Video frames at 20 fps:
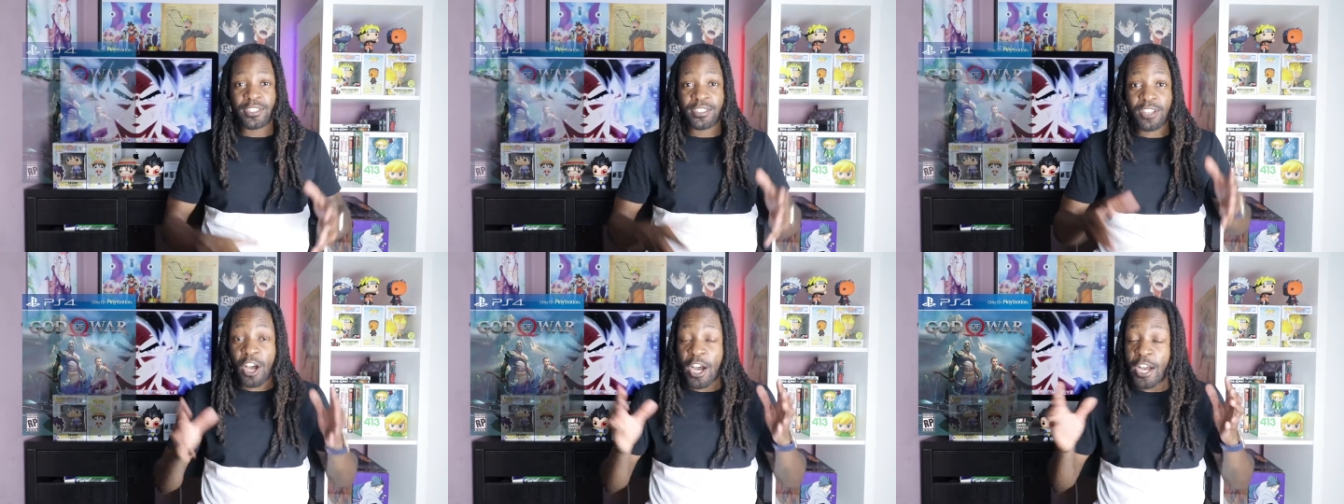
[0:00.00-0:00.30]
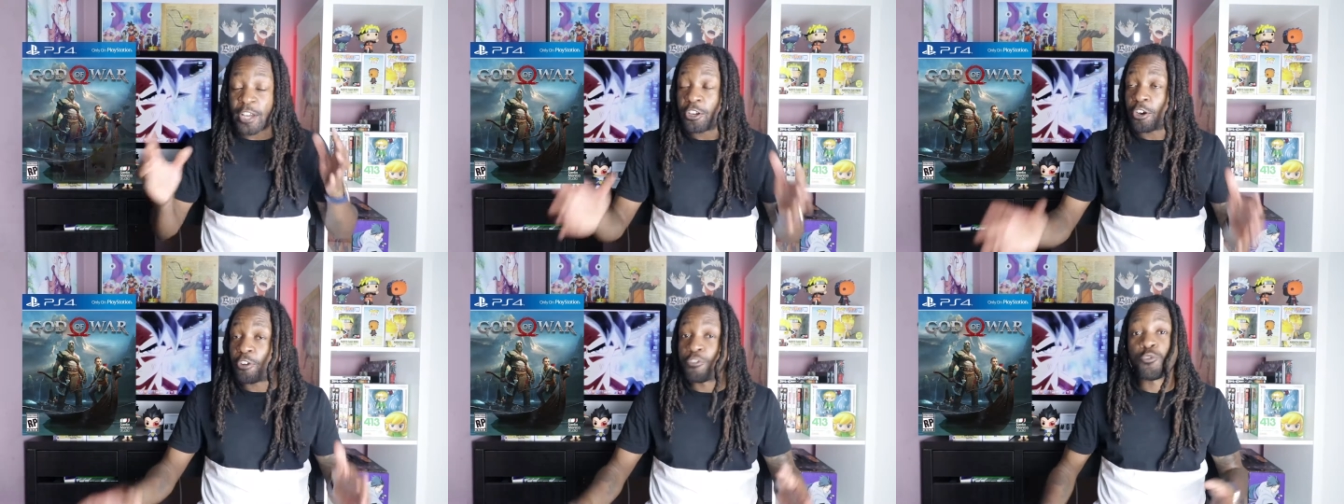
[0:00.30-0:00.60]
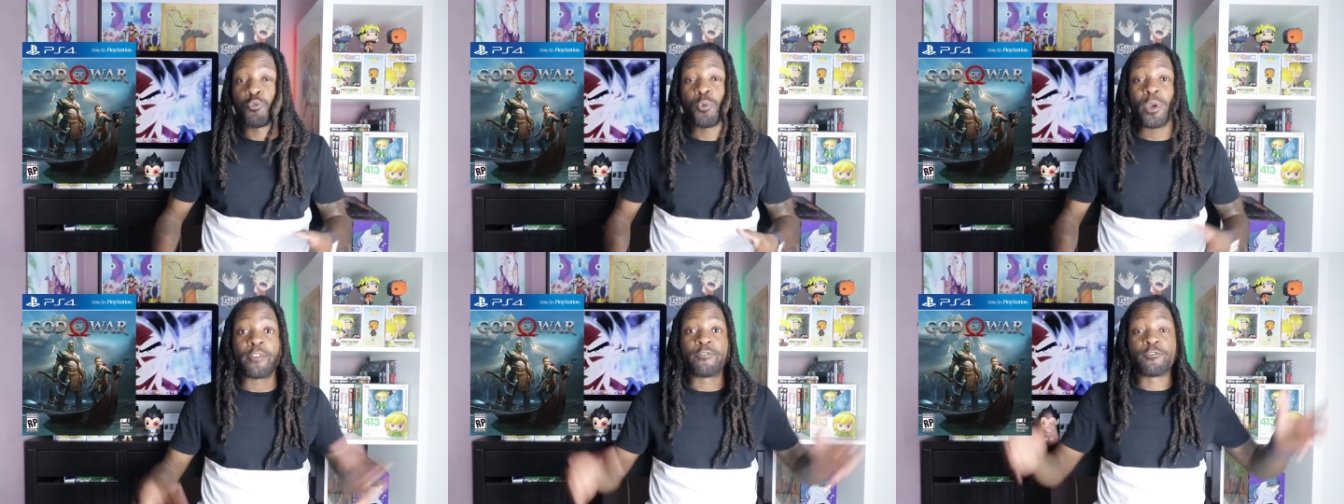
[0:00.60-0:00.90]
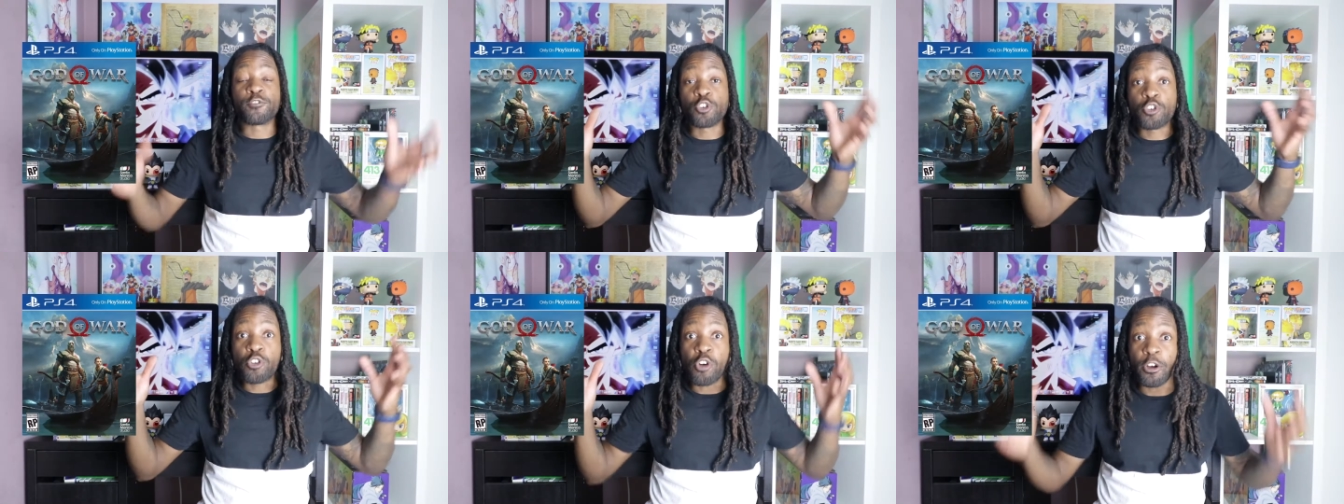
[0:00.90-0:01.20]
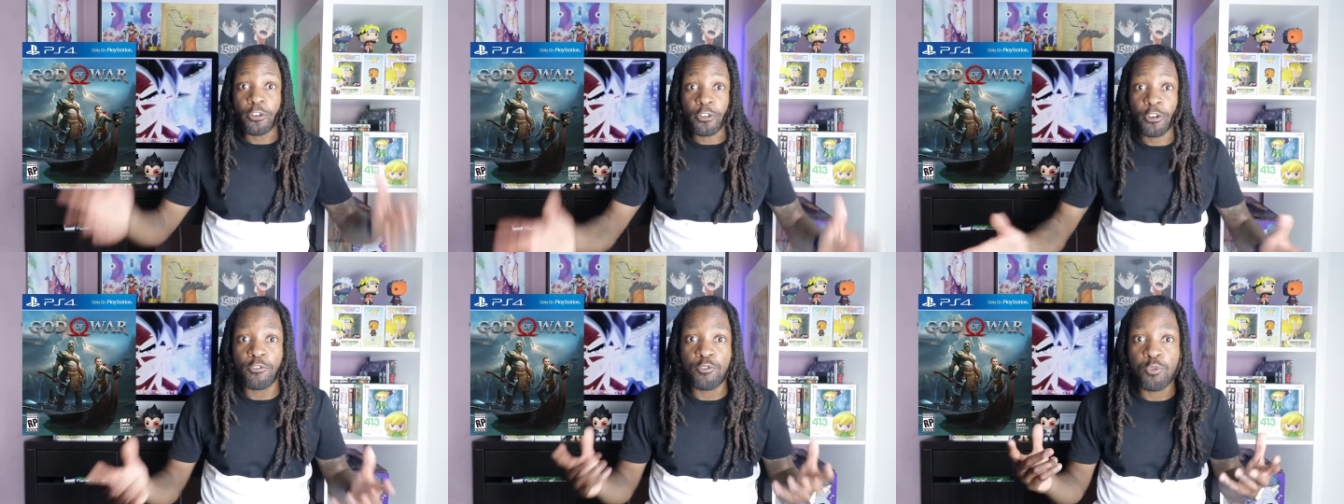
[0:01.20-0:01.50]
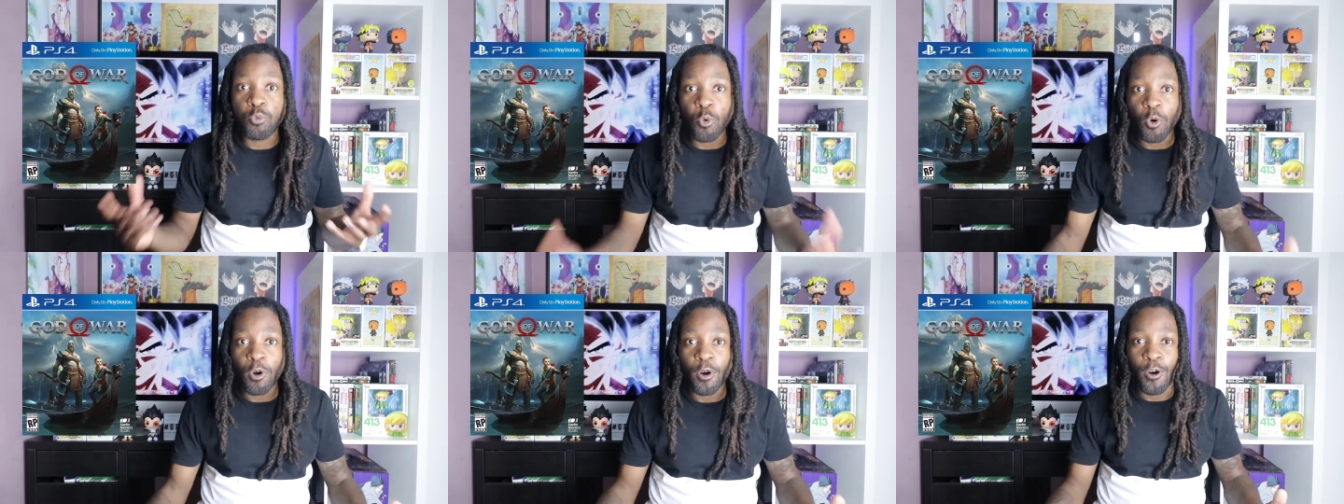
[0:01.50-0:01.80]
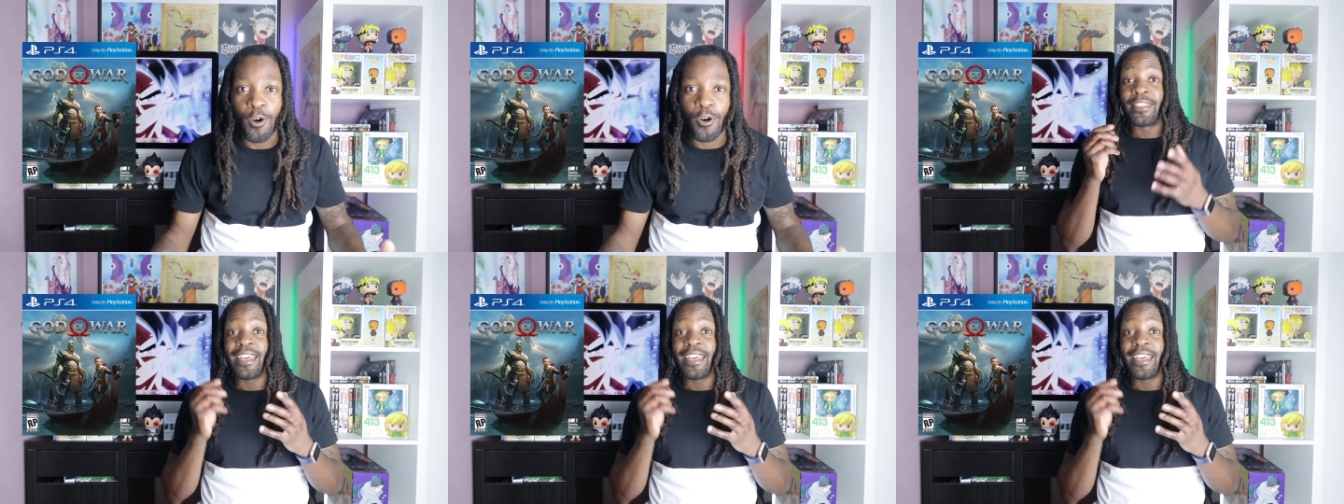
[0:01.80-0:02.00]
Starting off with God of War.